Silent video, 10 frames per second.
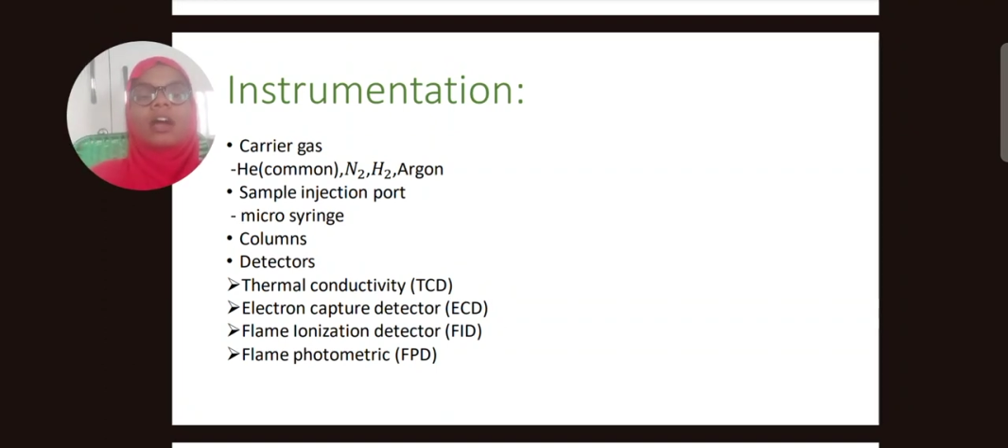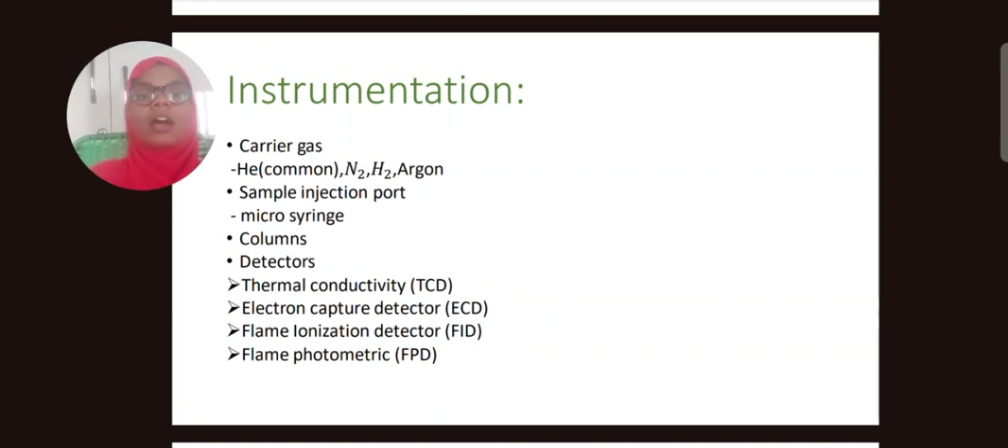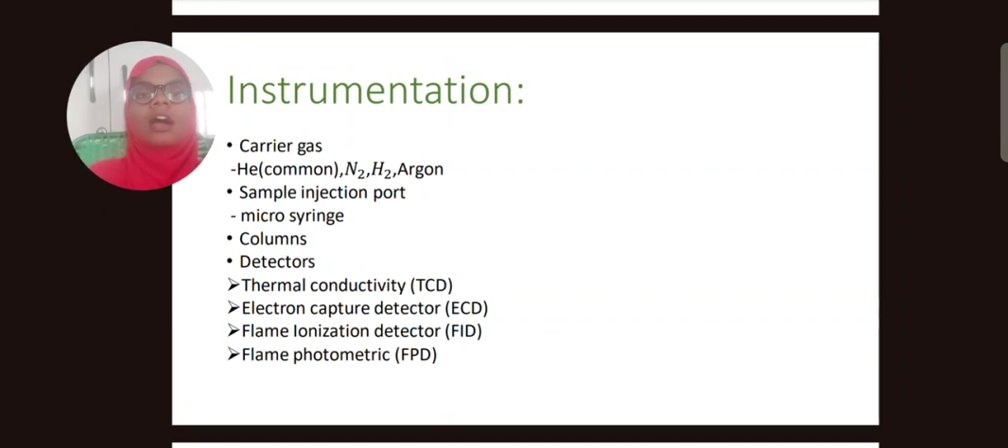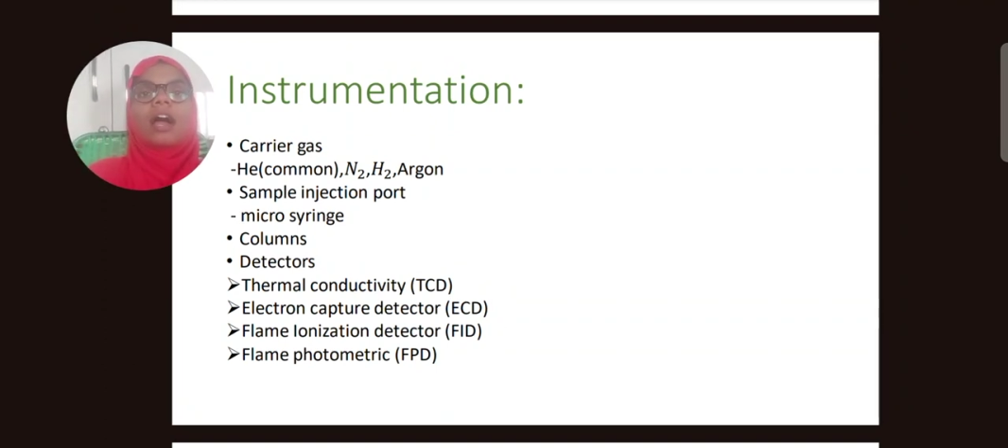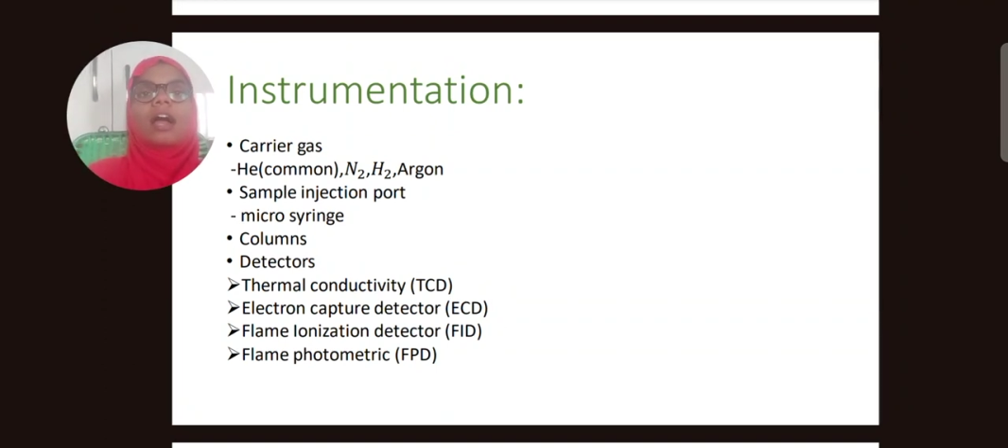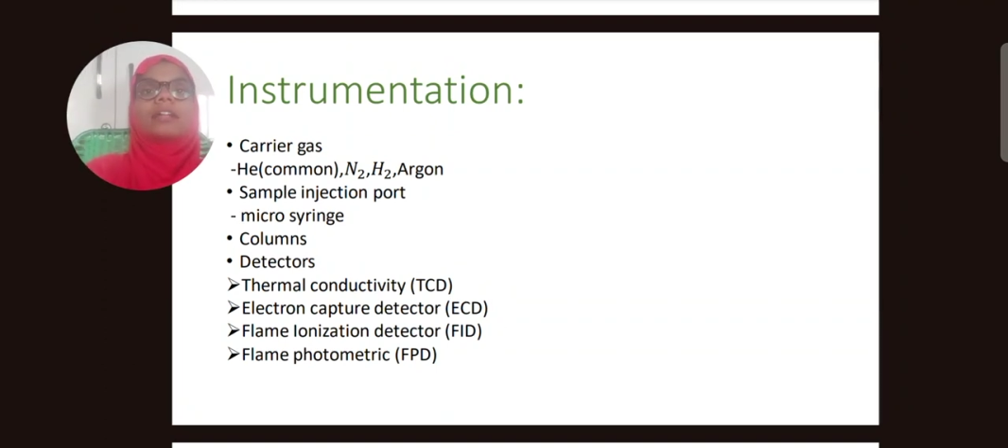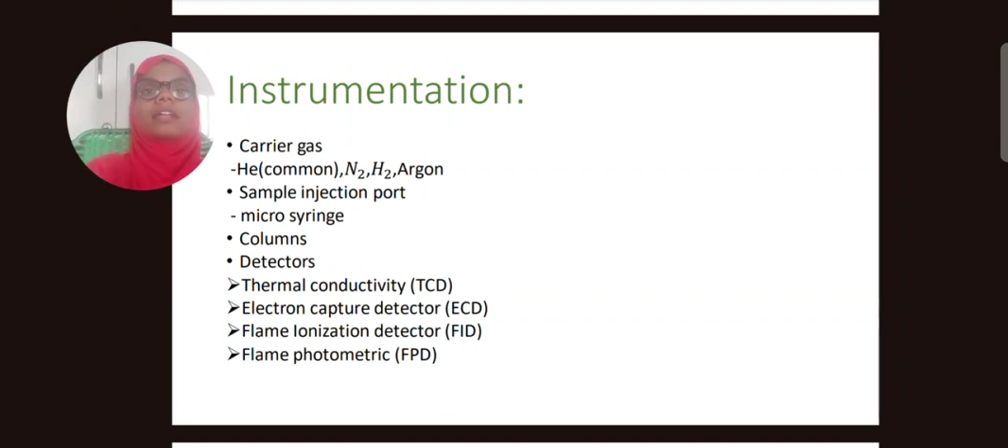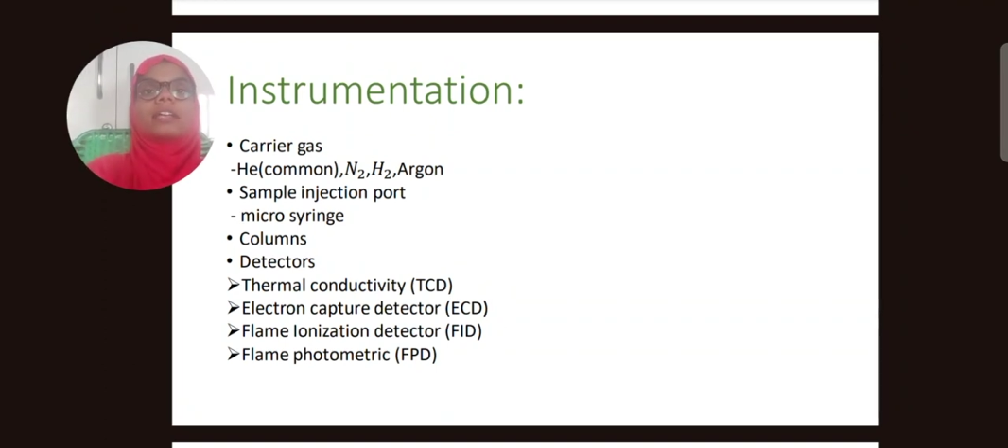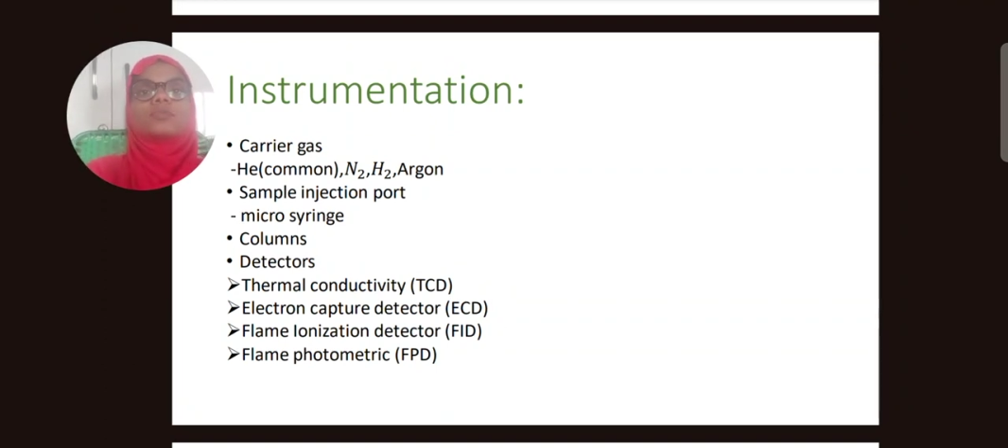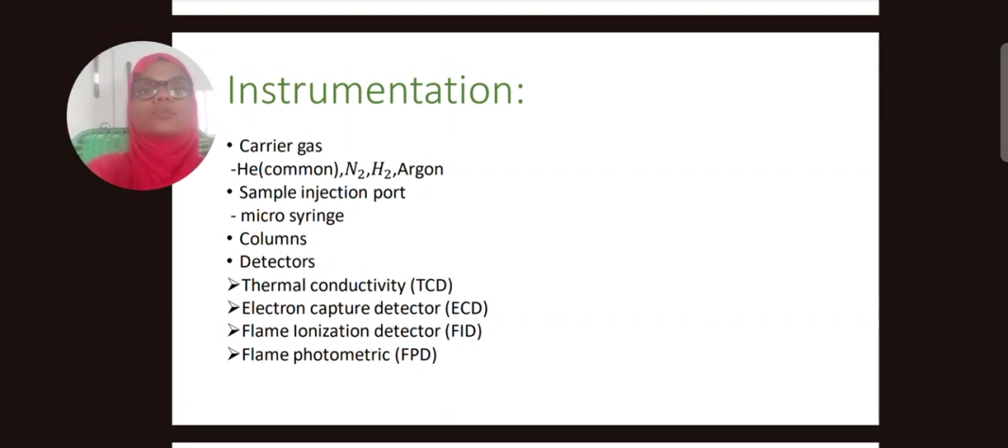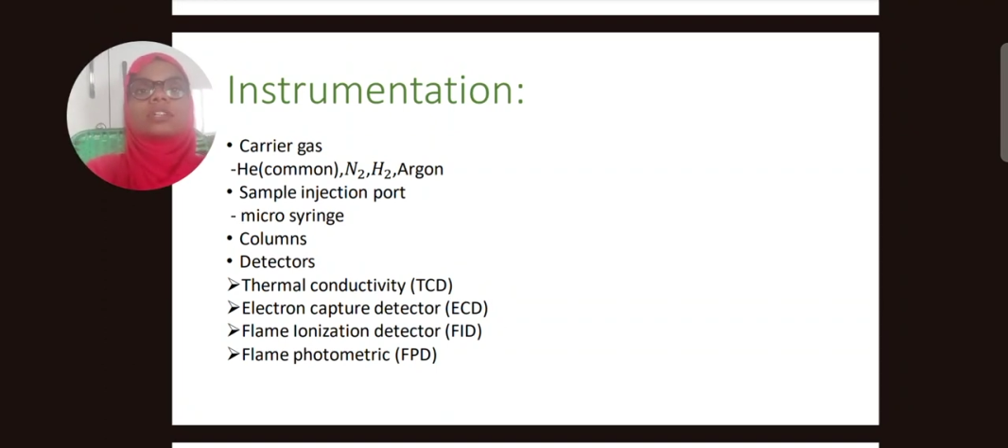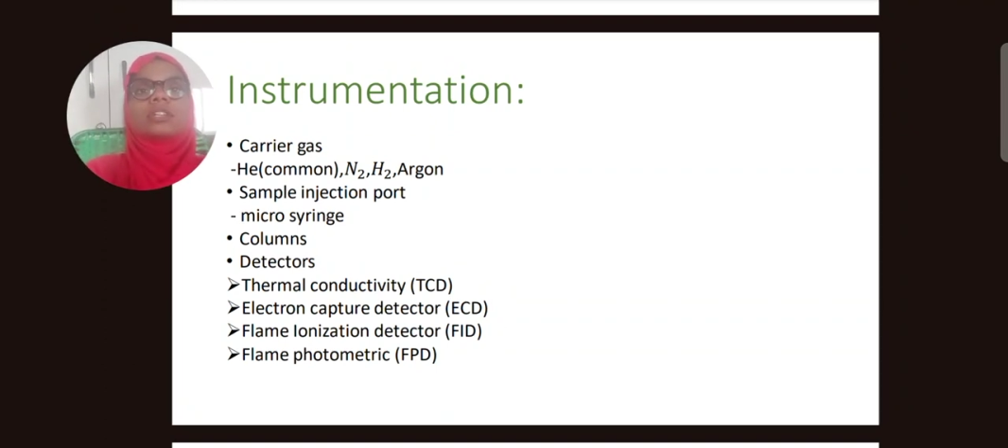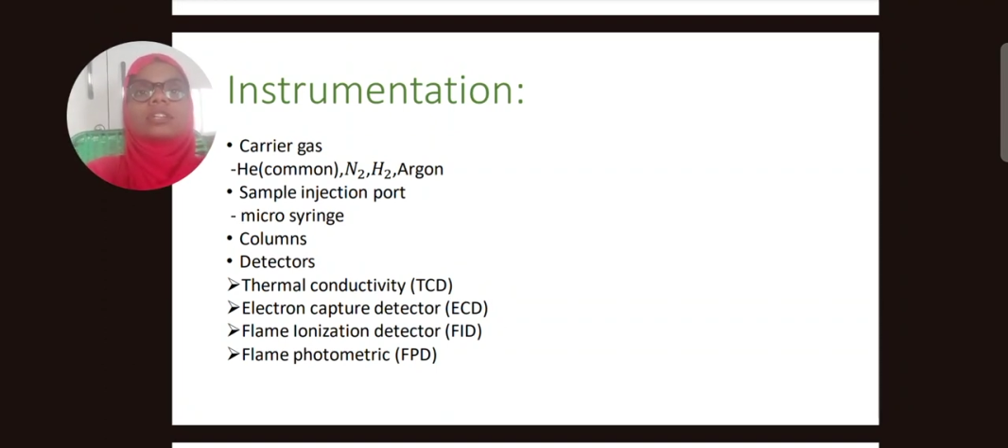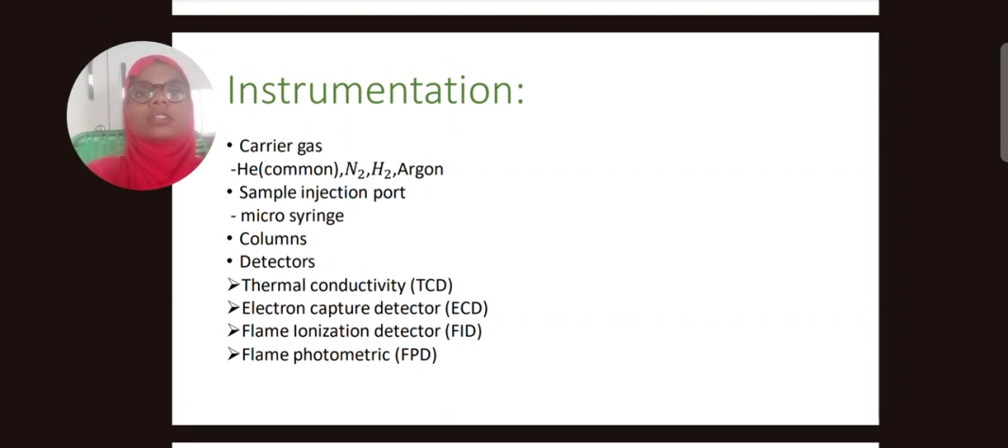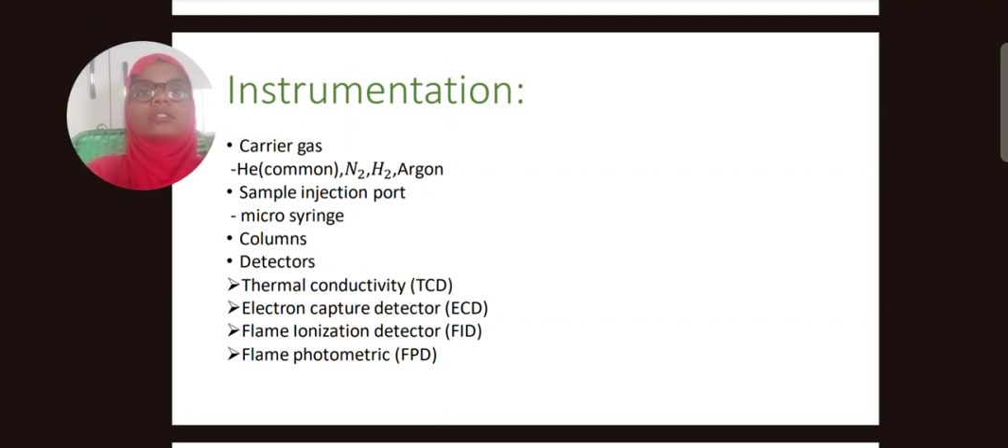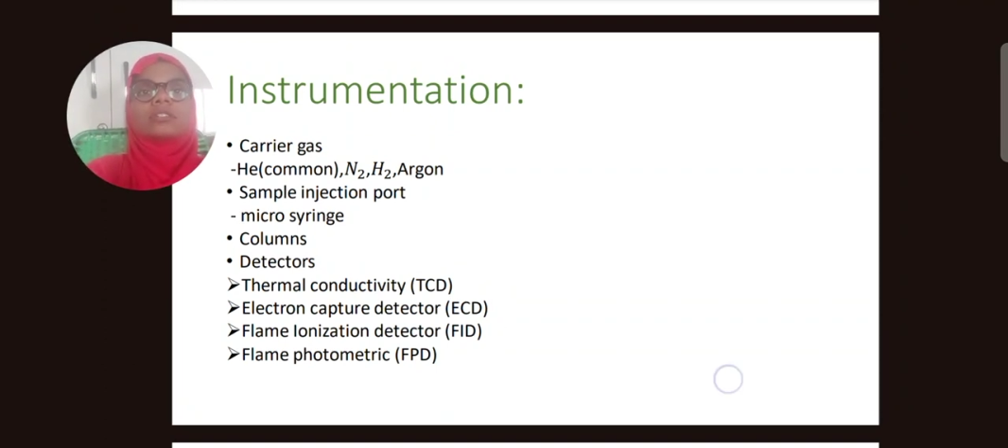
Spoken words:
And next one is